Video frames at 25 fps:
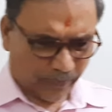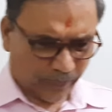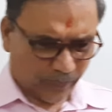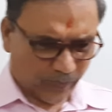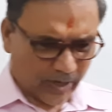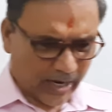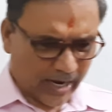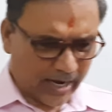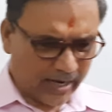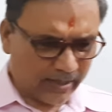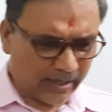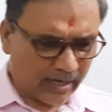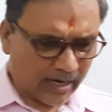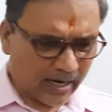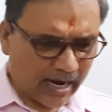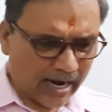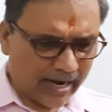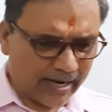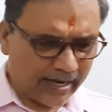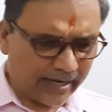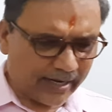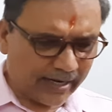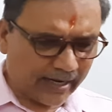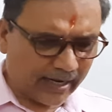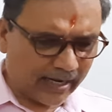And the
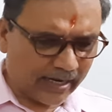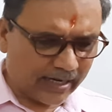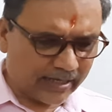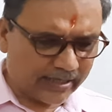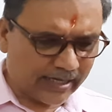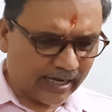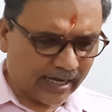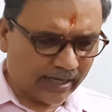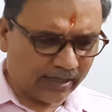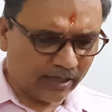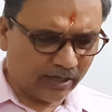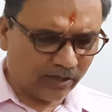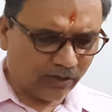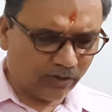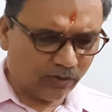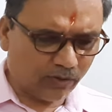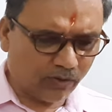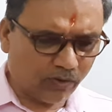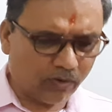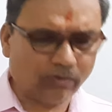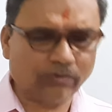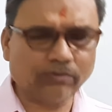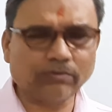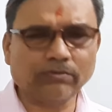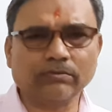kinetic energy, I think you
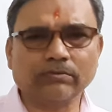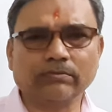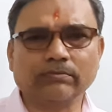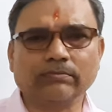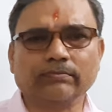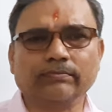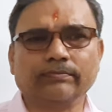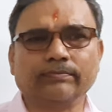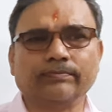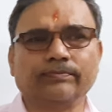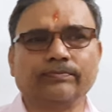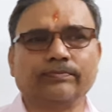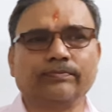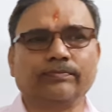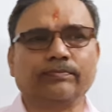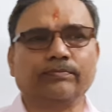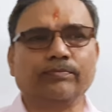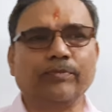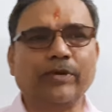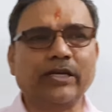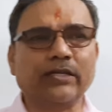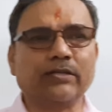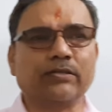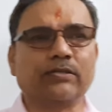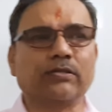know,
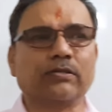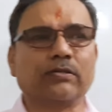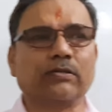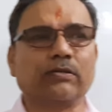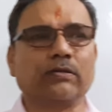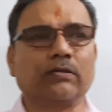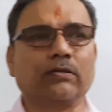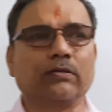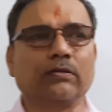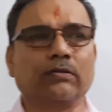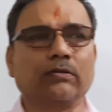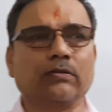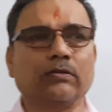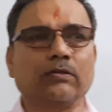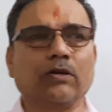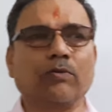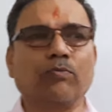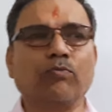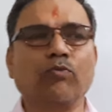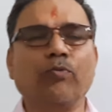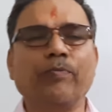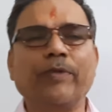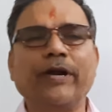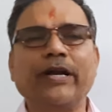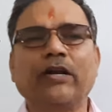means the
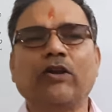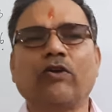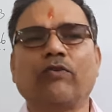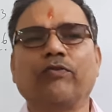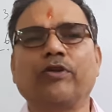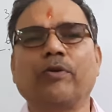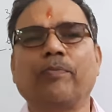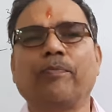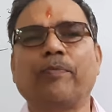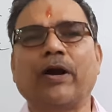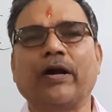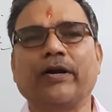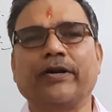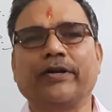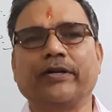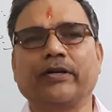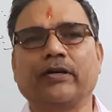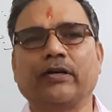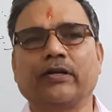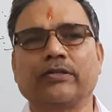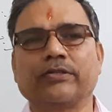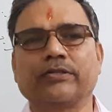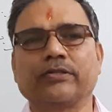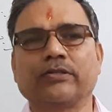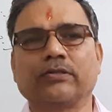movement of the
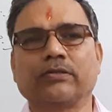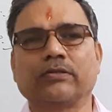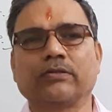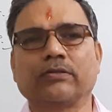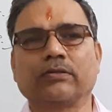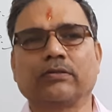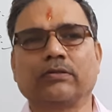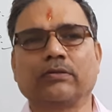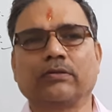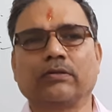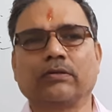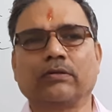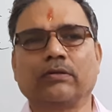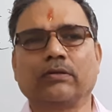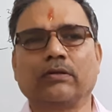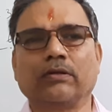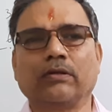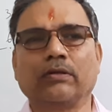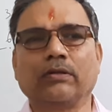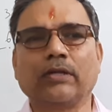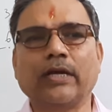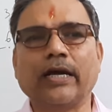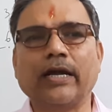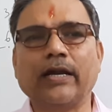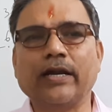particles,
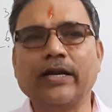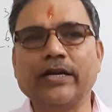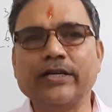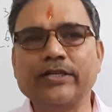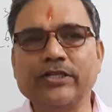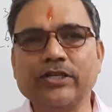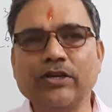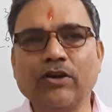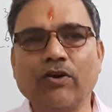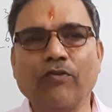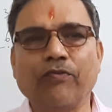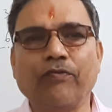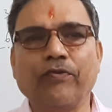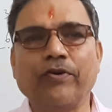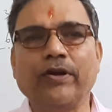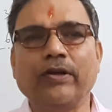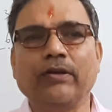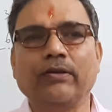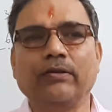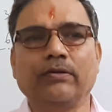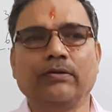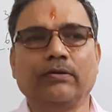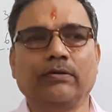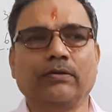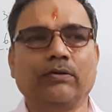the energy of
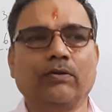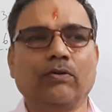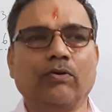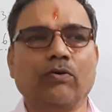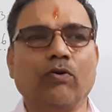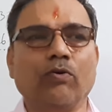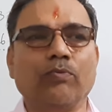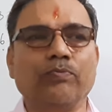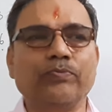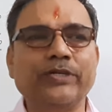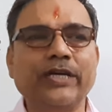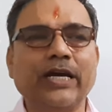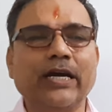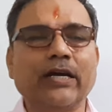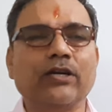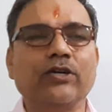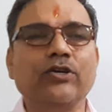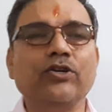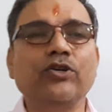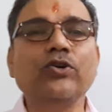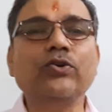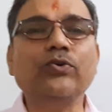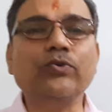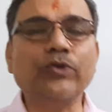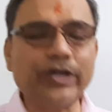an object
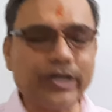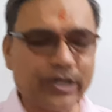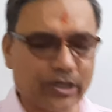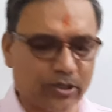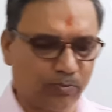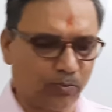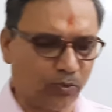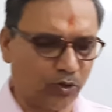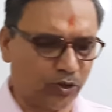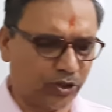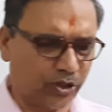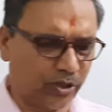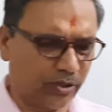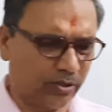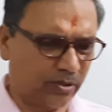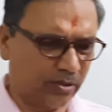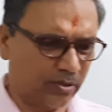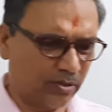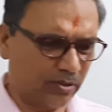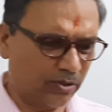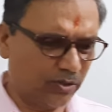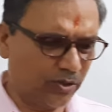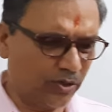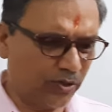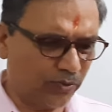due to its motion,